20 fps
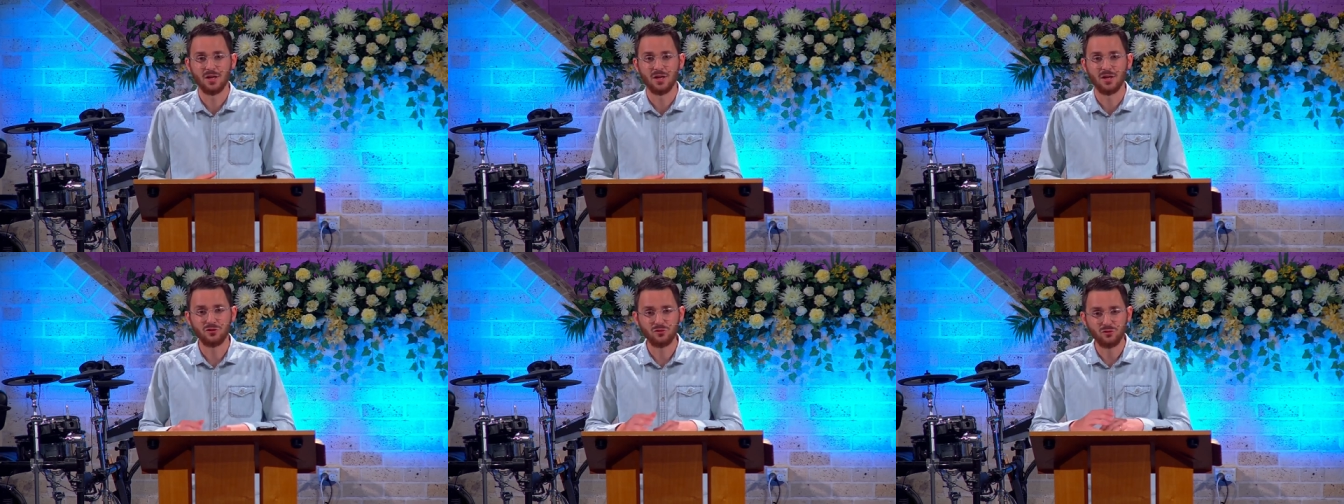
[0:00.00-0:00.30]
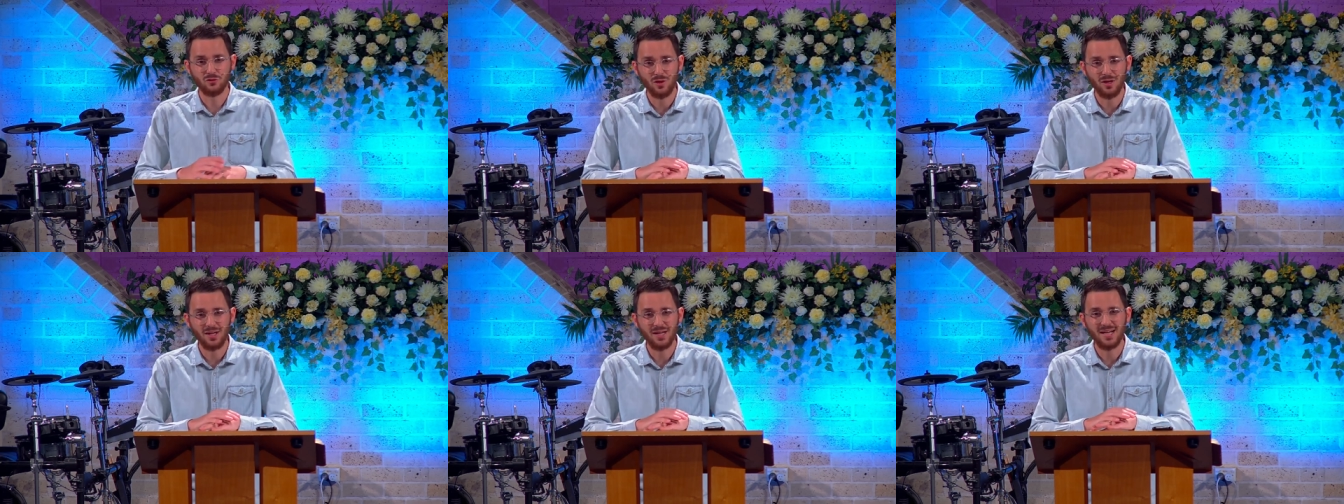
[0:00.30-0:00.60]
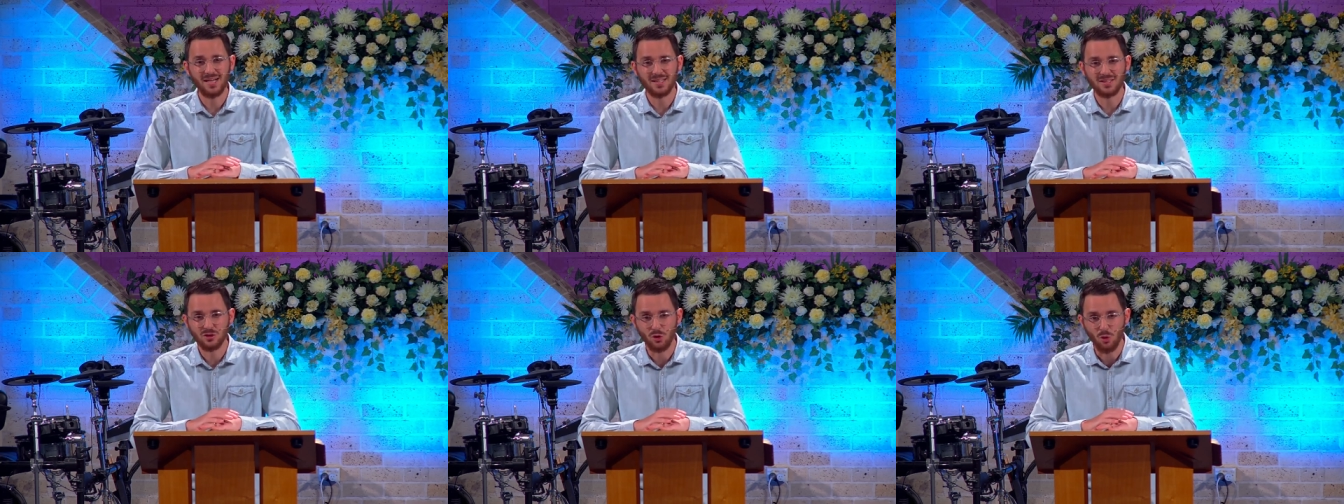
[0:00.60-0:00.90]

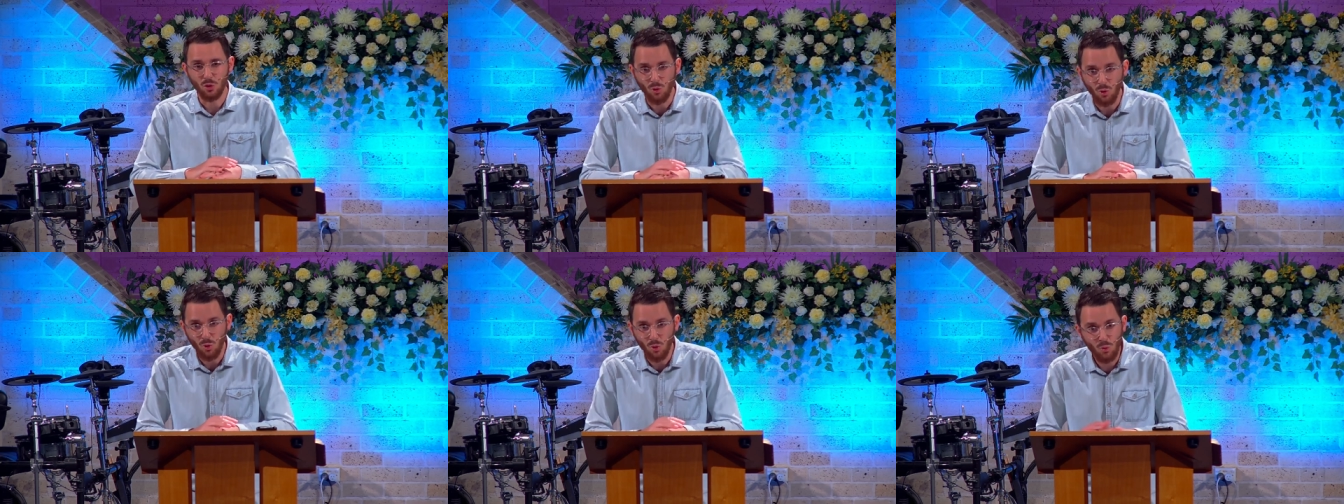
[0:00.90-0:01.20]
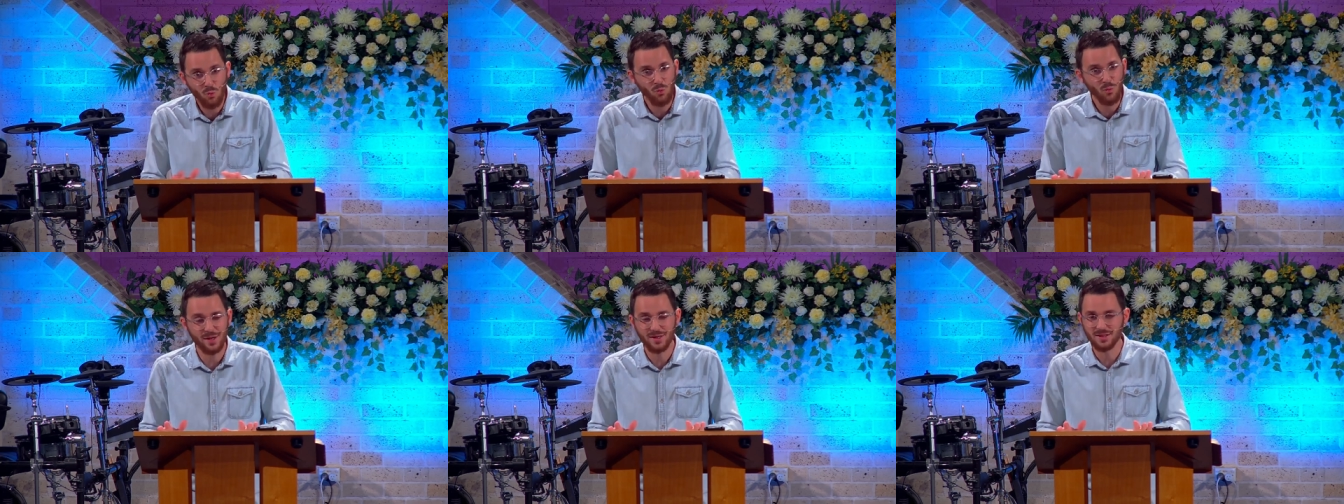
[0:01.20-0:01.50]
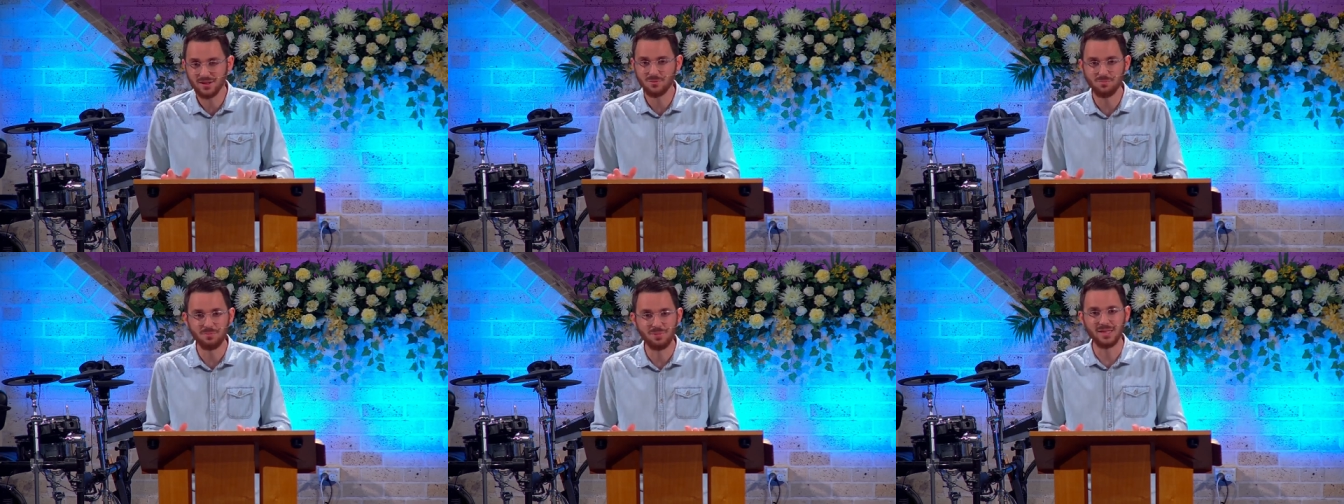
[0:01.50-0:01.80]
Australia has
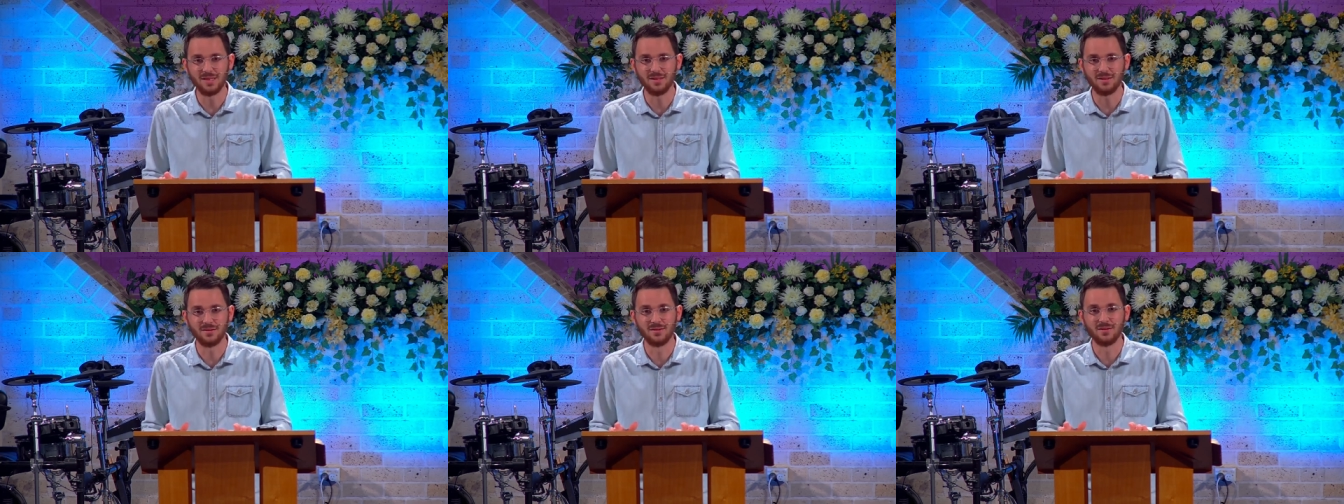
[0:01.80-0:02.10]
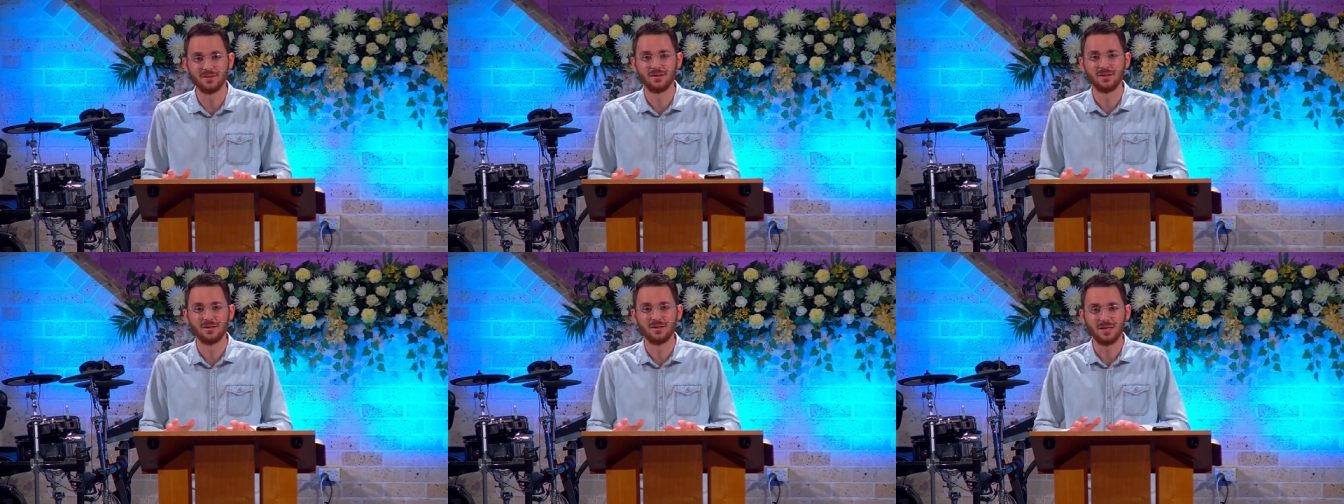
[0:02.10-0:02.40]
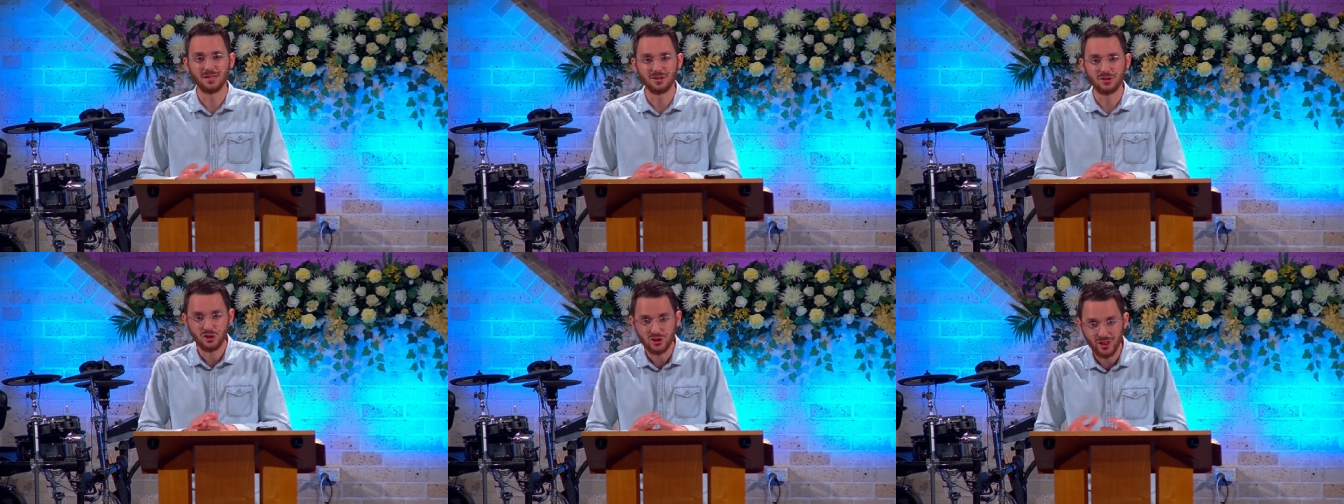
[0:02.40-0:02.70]
always been
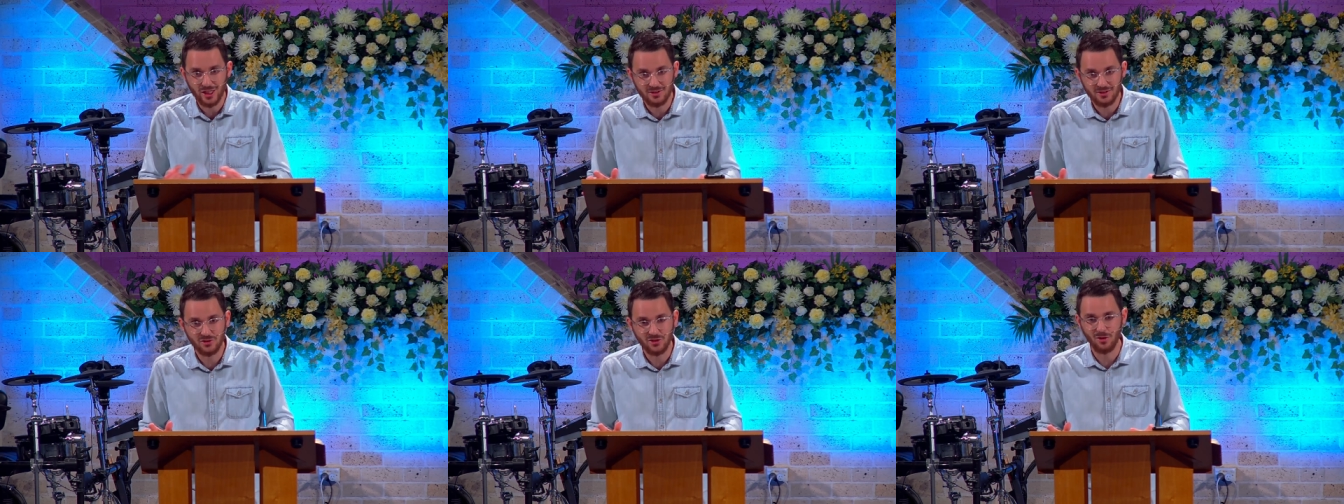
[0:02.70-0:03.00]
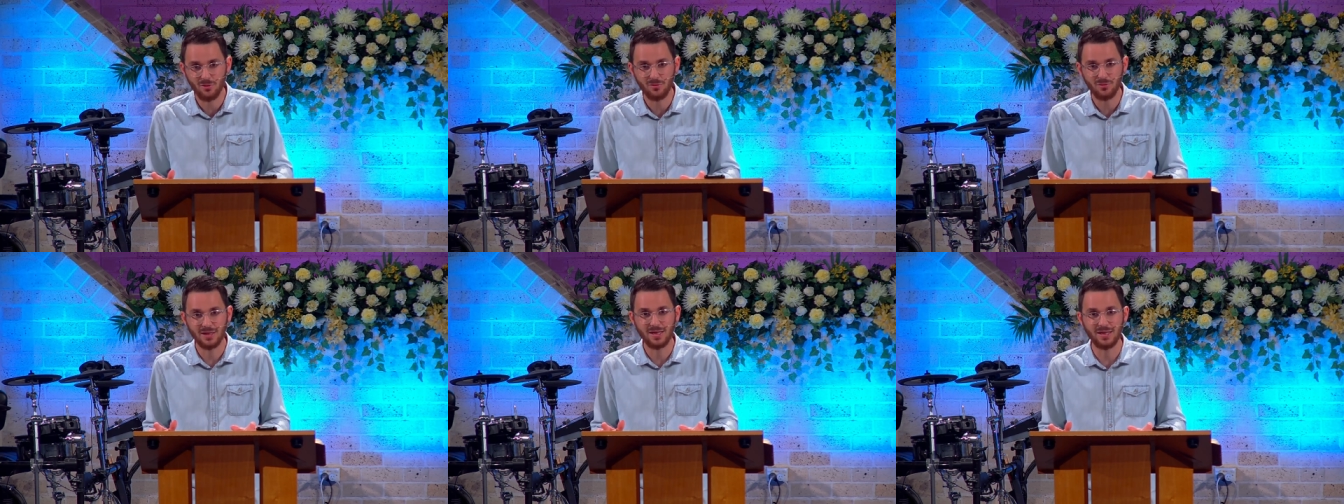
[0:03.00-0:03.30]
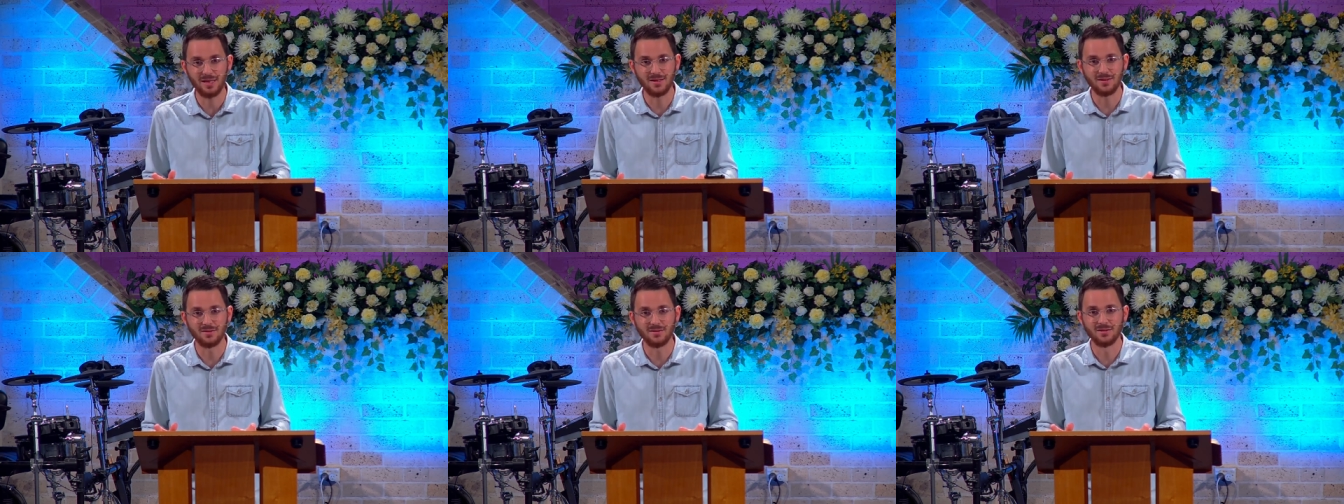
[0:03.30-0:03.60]
a Gentile
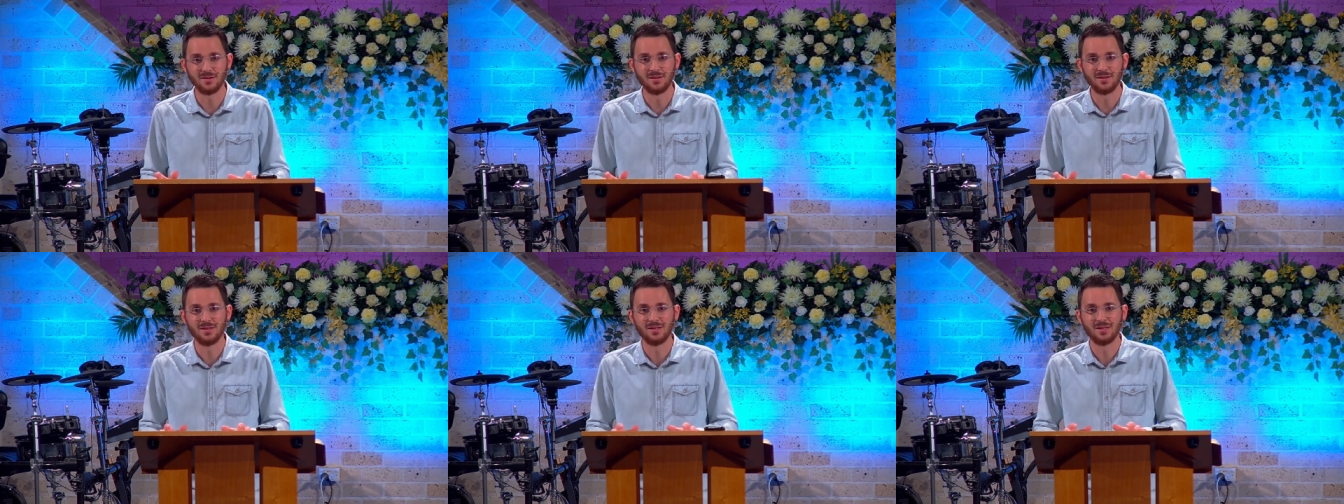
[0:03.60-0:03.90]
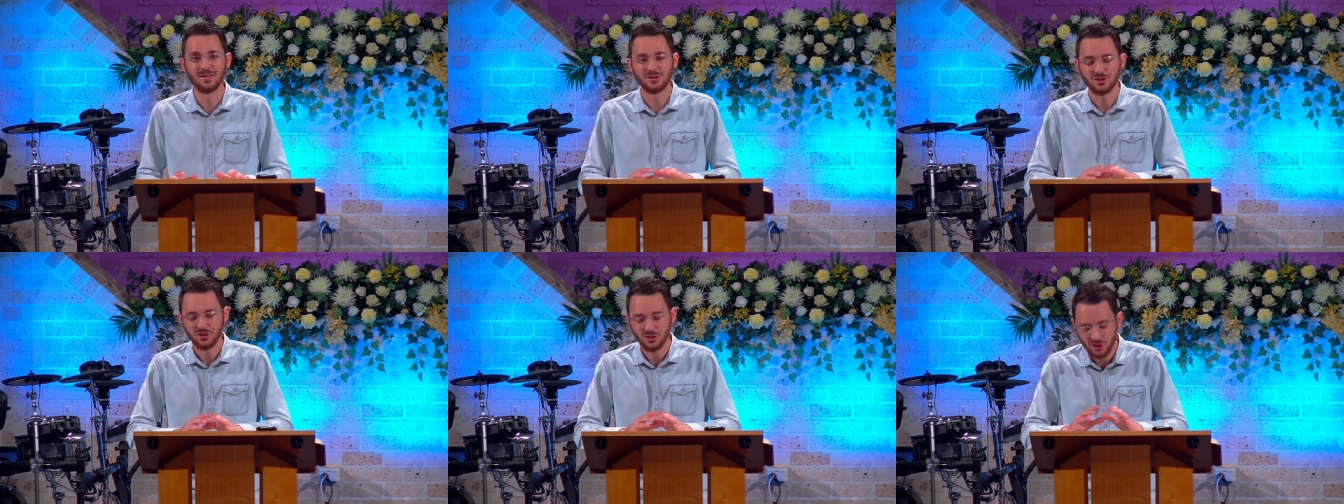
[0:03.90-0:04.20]
land, a